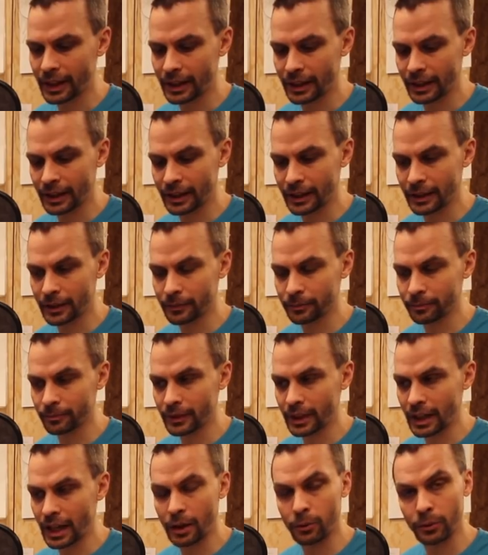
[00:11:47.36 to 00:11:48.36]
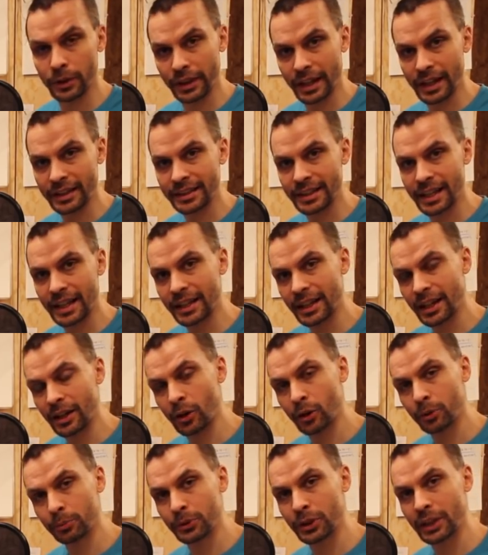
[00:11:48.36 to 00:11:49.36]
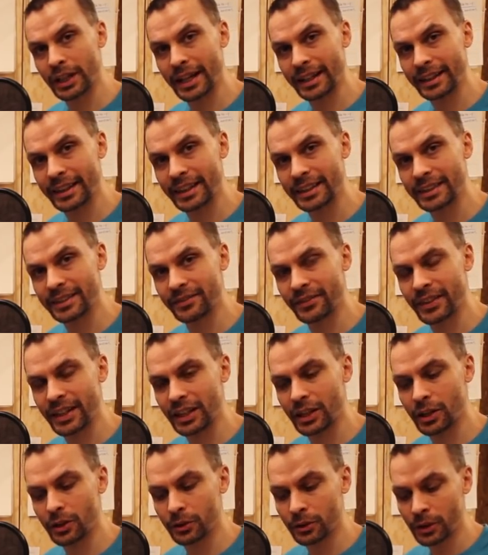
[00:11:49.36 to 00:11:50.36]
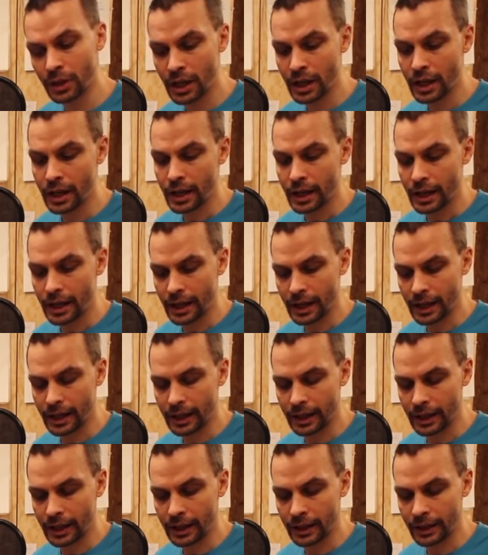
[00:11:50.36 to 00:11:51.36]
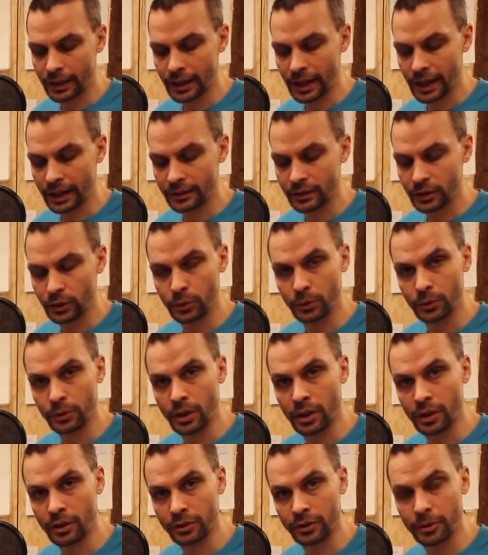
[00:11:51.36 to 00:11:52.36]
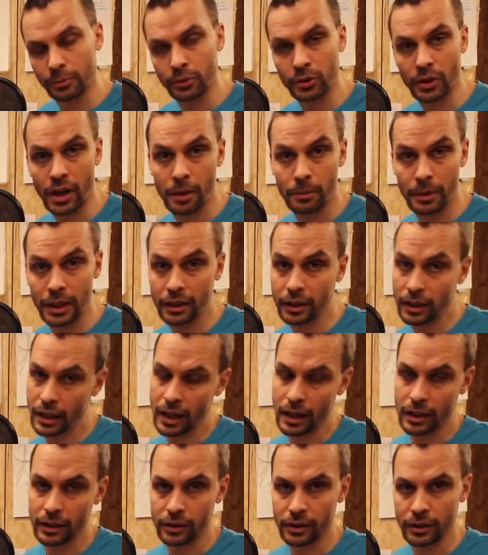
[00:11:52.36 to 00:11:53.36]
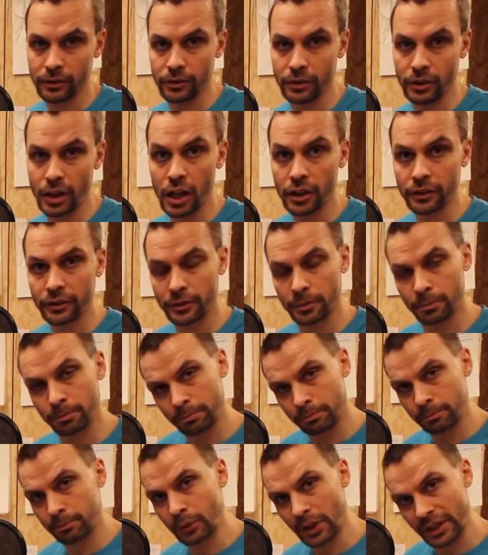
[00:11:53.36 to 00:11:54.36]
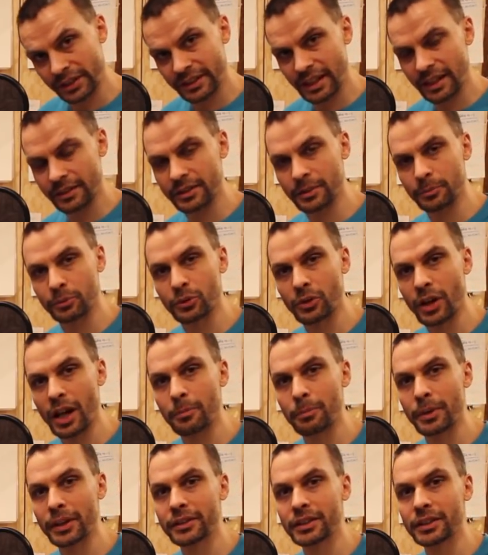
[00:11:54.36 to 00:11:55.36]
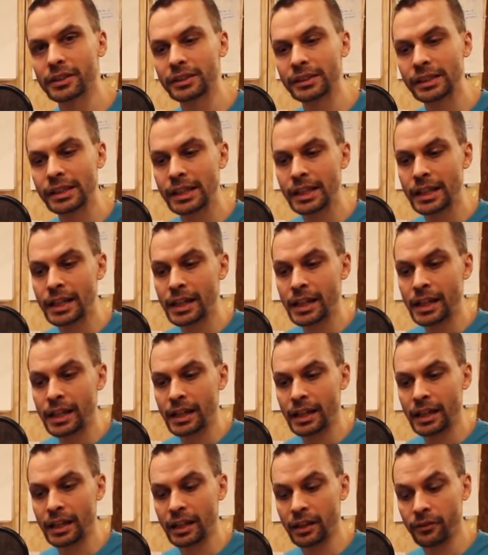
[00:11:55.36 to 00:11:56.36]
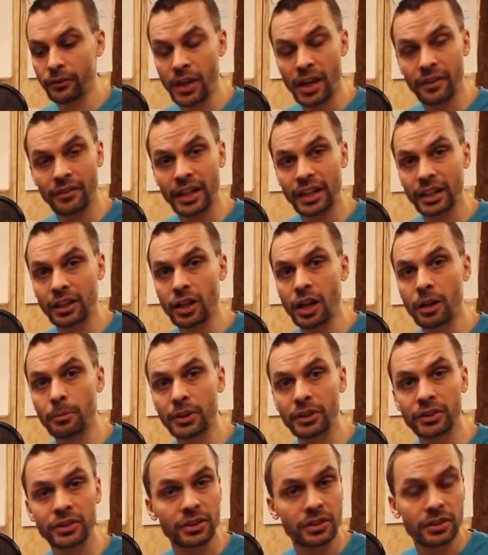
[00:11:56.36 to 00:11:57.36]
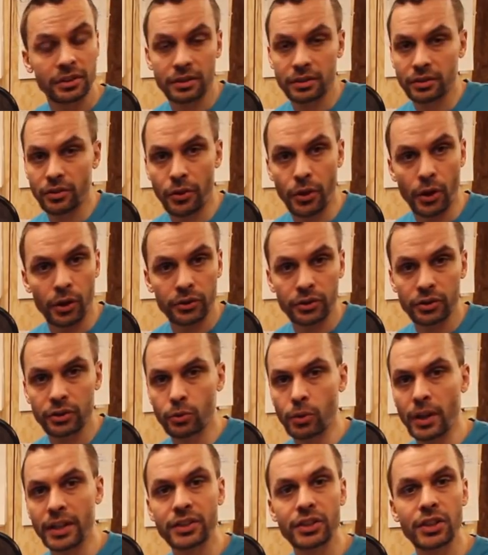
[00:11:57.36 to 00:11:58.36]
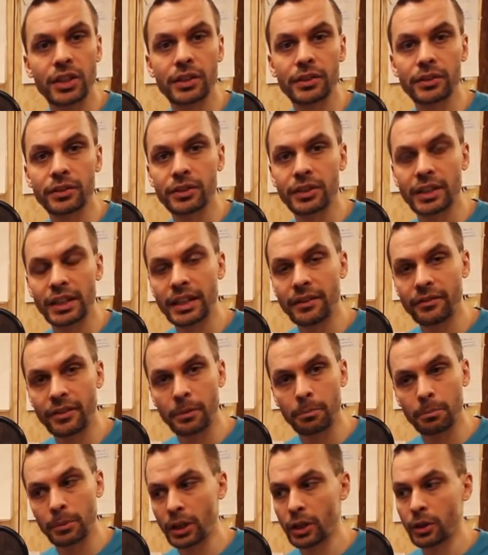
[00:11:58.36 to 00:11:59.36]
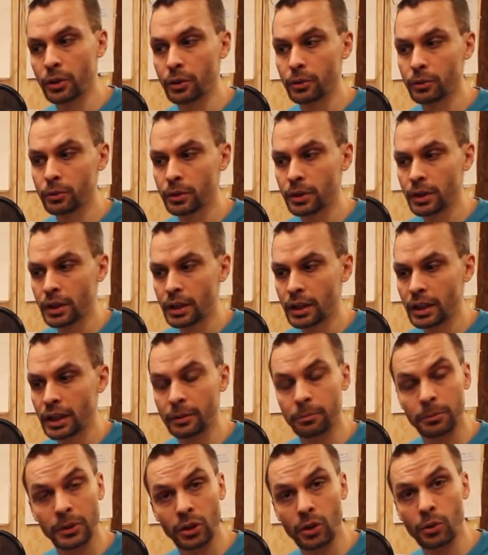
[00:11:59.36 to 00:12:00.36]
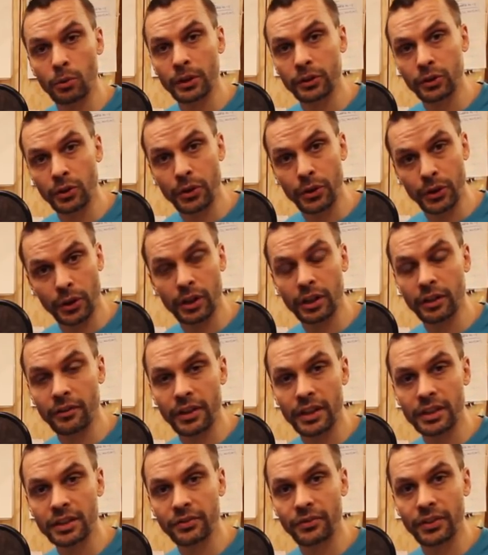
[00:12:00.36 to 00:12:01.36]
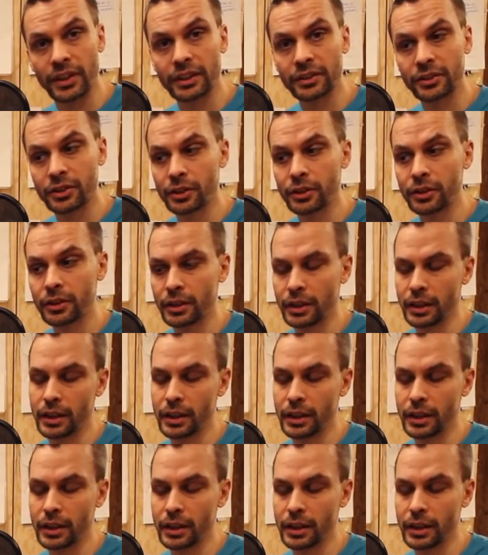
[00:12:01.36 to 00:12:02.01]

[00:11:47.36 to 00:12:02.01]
Uh, and with that said, I hope you like this video uh, and that you are subscribing. And if you're not, press that subscribe button. Uh, if you have any comments, thoughts, questions, leave them below. Let me know what you thought of this filter.